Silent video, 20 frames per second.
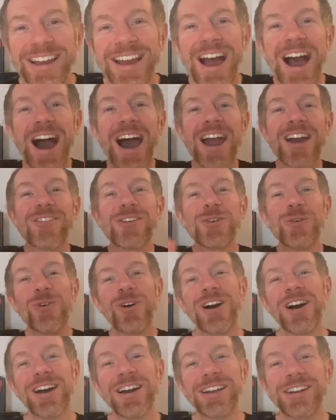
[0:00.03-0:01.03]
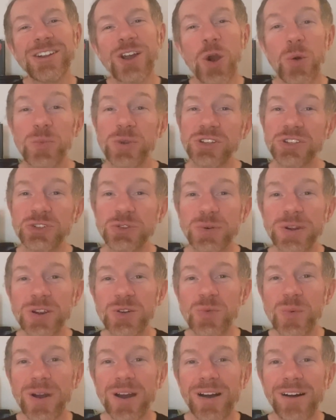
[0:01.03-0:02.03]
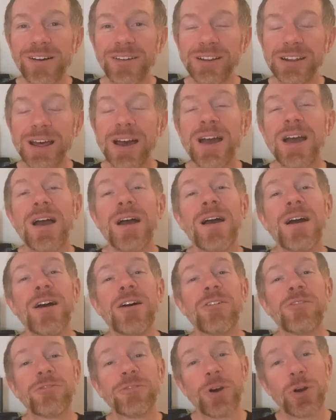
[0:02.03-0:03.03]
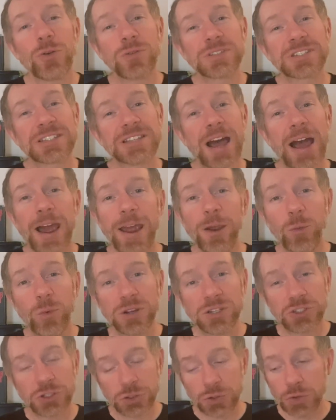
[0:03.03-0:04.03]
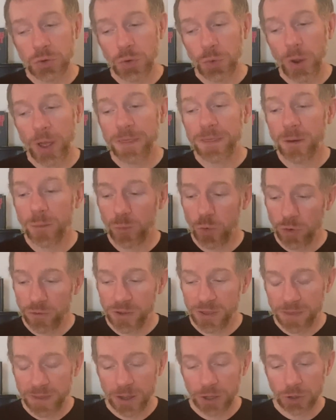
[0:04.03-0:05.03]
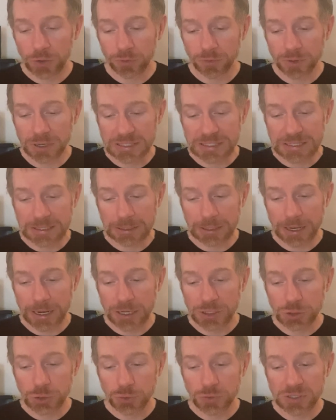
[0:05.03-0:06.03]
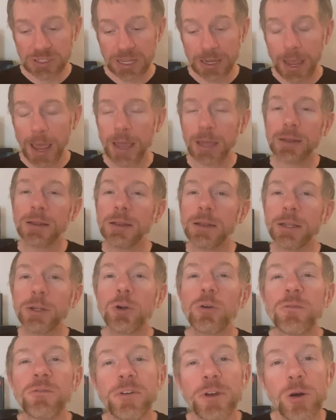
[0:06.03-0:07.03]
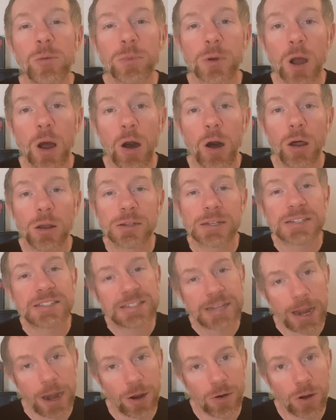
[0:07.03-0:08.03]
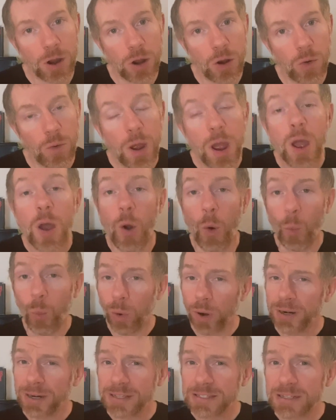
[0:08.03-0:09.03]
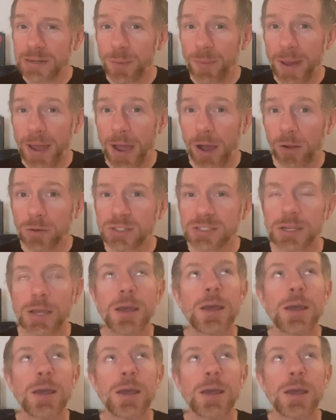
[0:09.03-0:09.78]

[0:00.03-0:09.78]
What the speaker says: Hi, everyone. Hope you're doing well. Folks, I went to the movie theater recently to see a little film called Tarot. What is it about?